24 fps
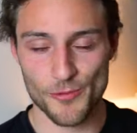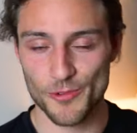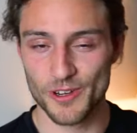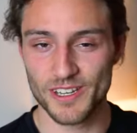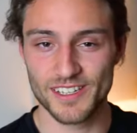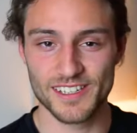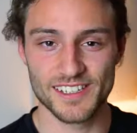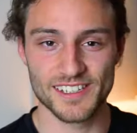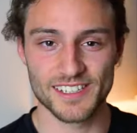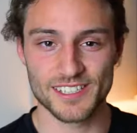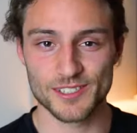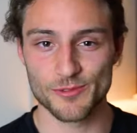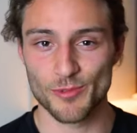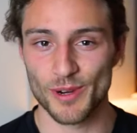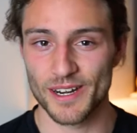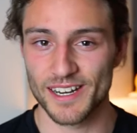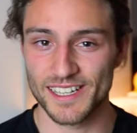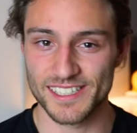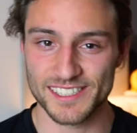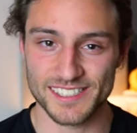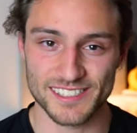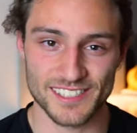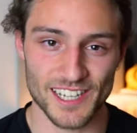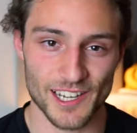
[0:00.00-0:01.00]
3 years when
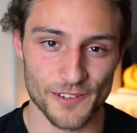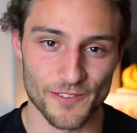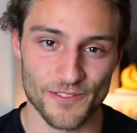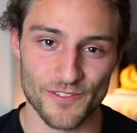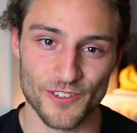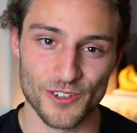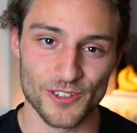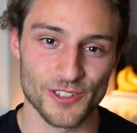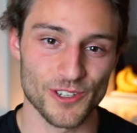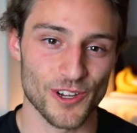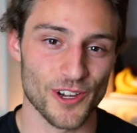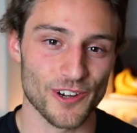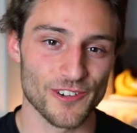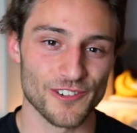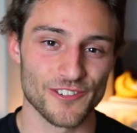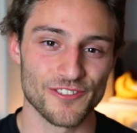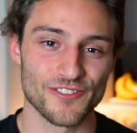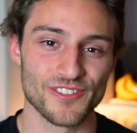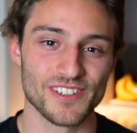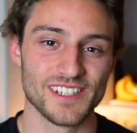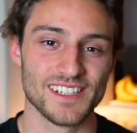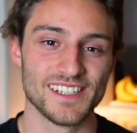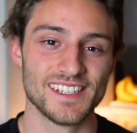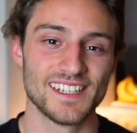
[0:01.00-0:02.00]
I started
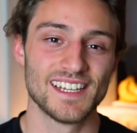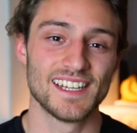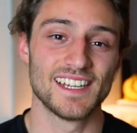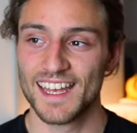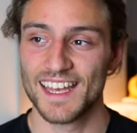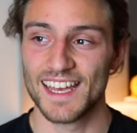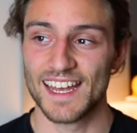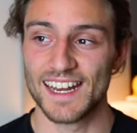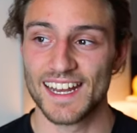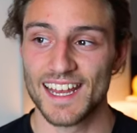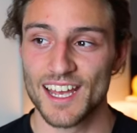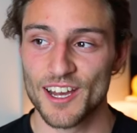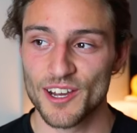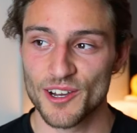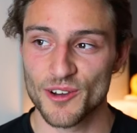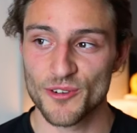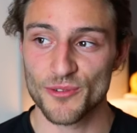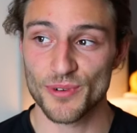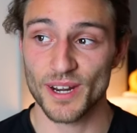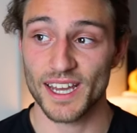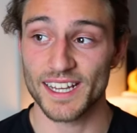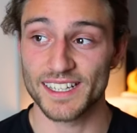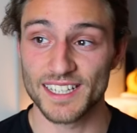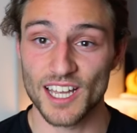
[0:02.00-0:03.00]
photography. And yeah,
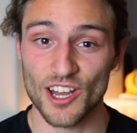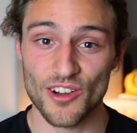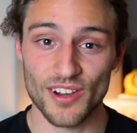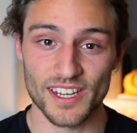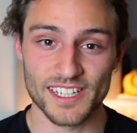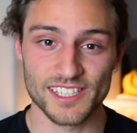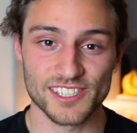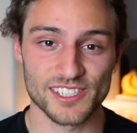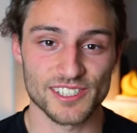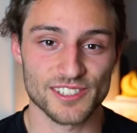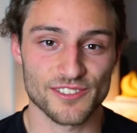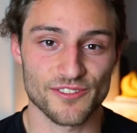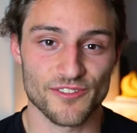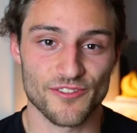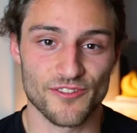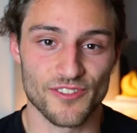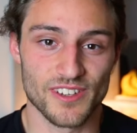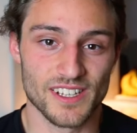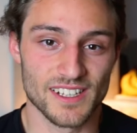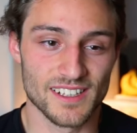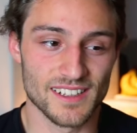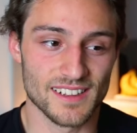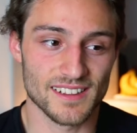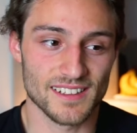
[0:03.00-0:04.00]
right now I just
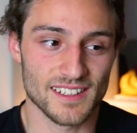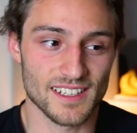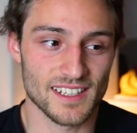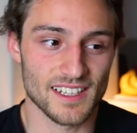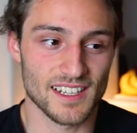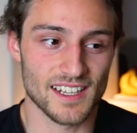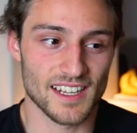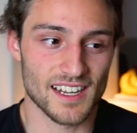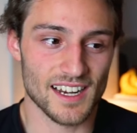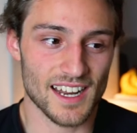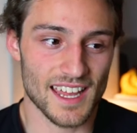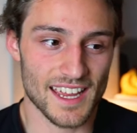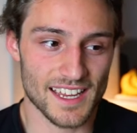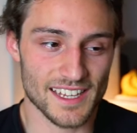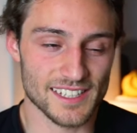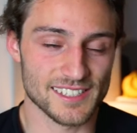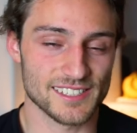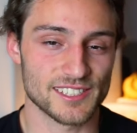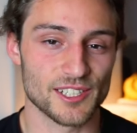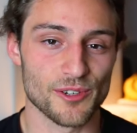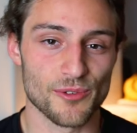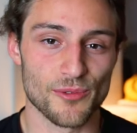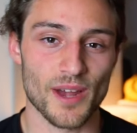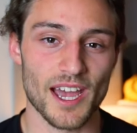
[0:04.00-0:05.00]
feel like
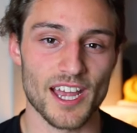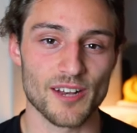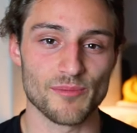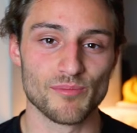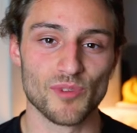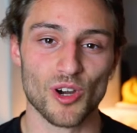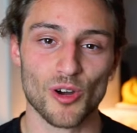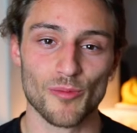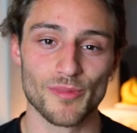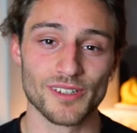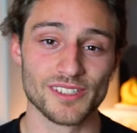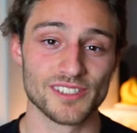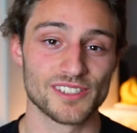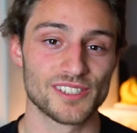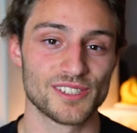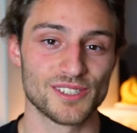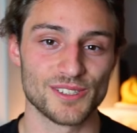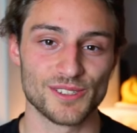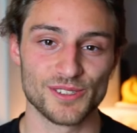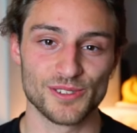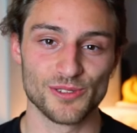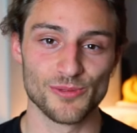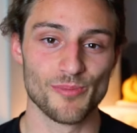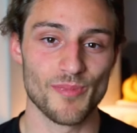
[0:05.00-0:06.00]
it's the right moment
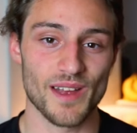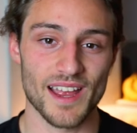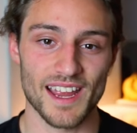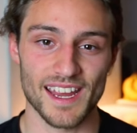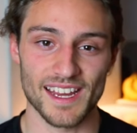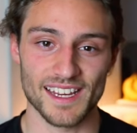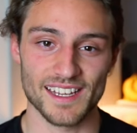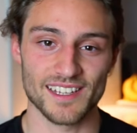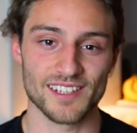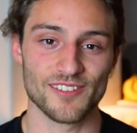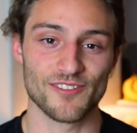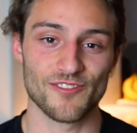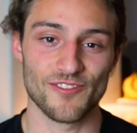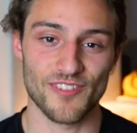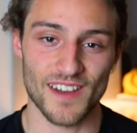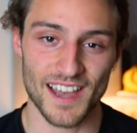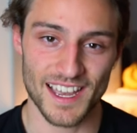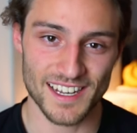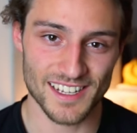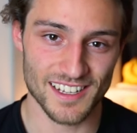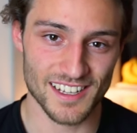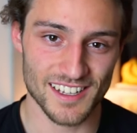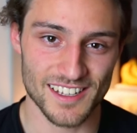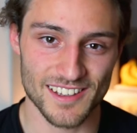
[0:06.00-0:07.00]
to make
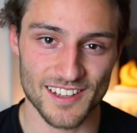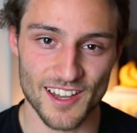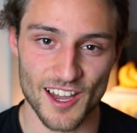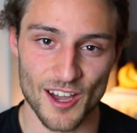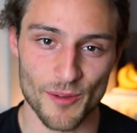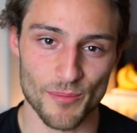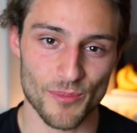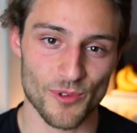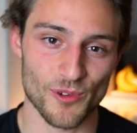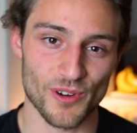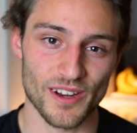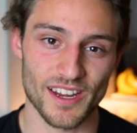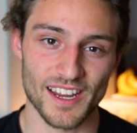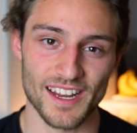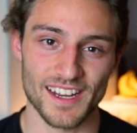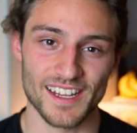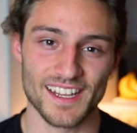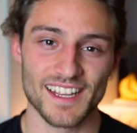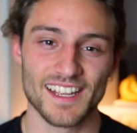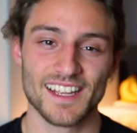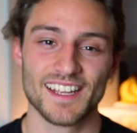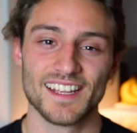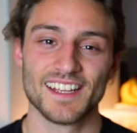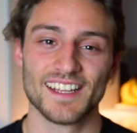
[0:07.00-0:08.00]
finally the upgrade.
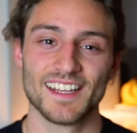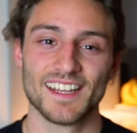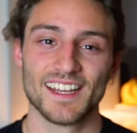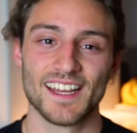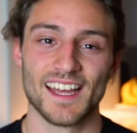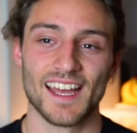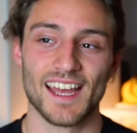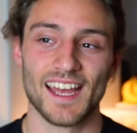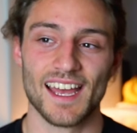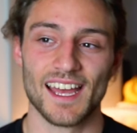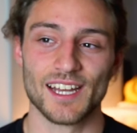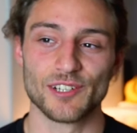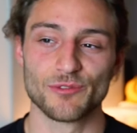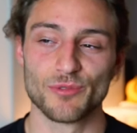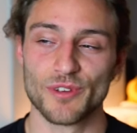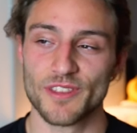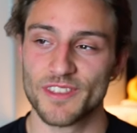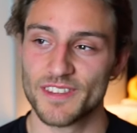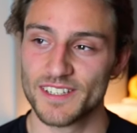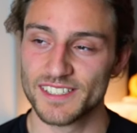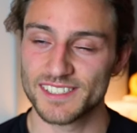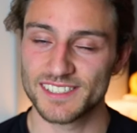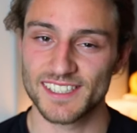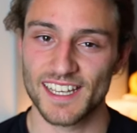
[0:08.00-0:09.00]
And
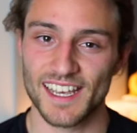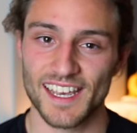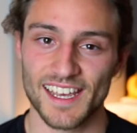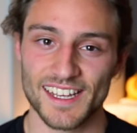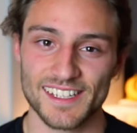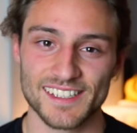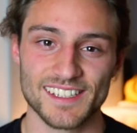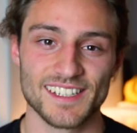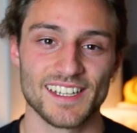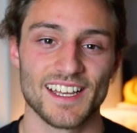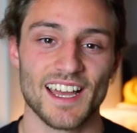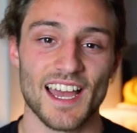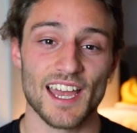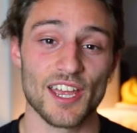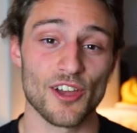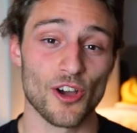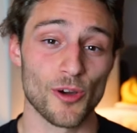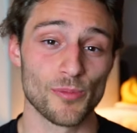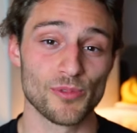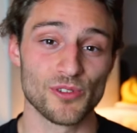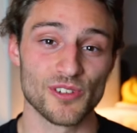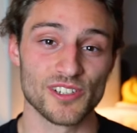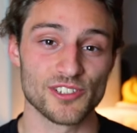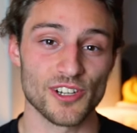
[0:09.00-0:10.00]
with this said, I
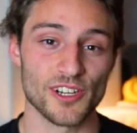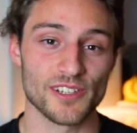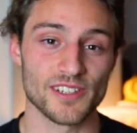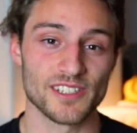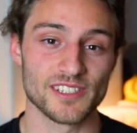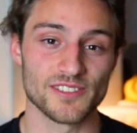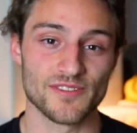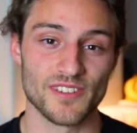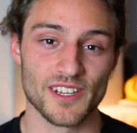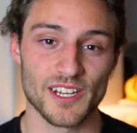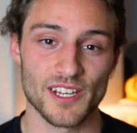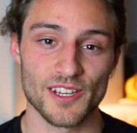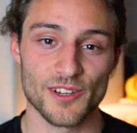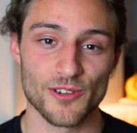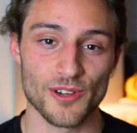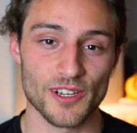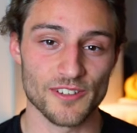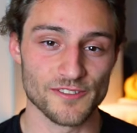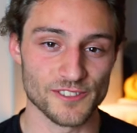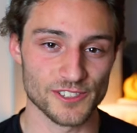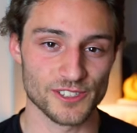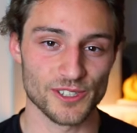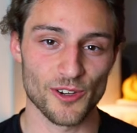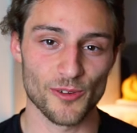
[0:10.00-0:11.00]
hope you enjoyed this video.
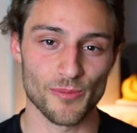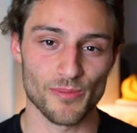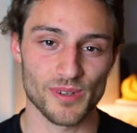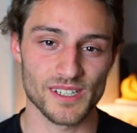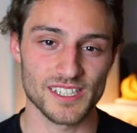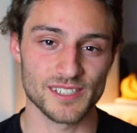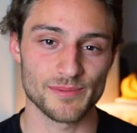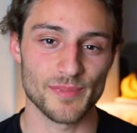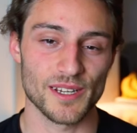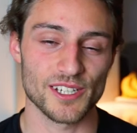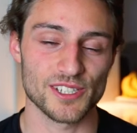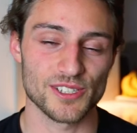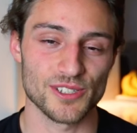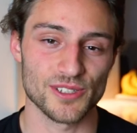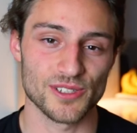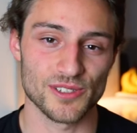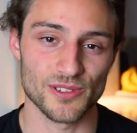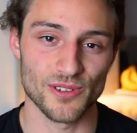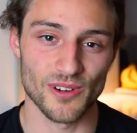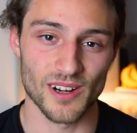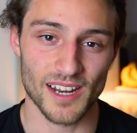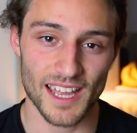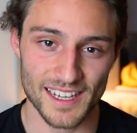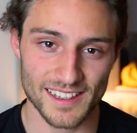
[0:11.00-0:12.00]
If so, please make sure
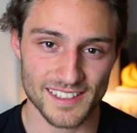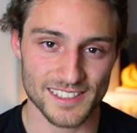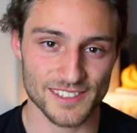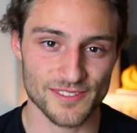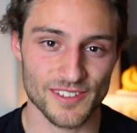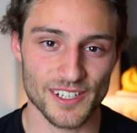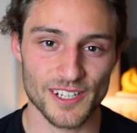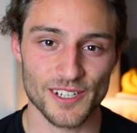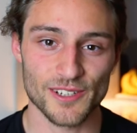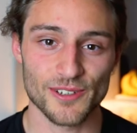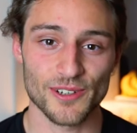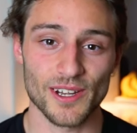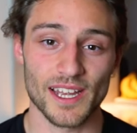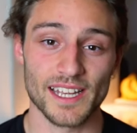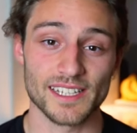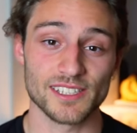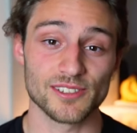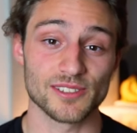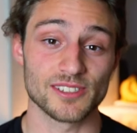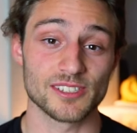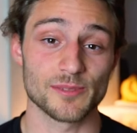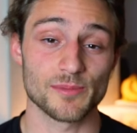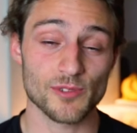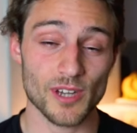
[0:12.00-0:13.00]
to like this video and
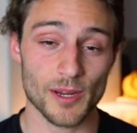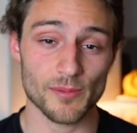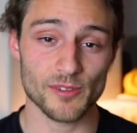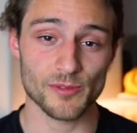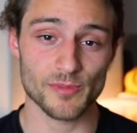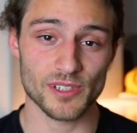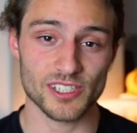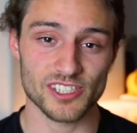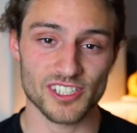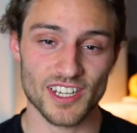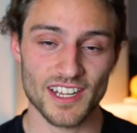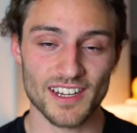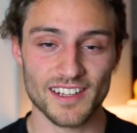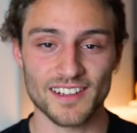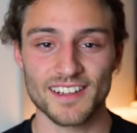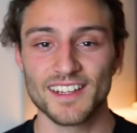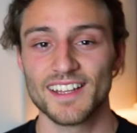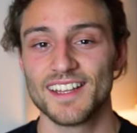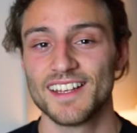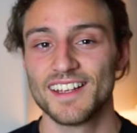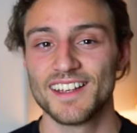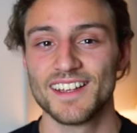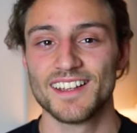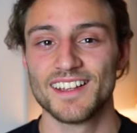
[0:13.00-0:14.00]
to subscribe to my channel.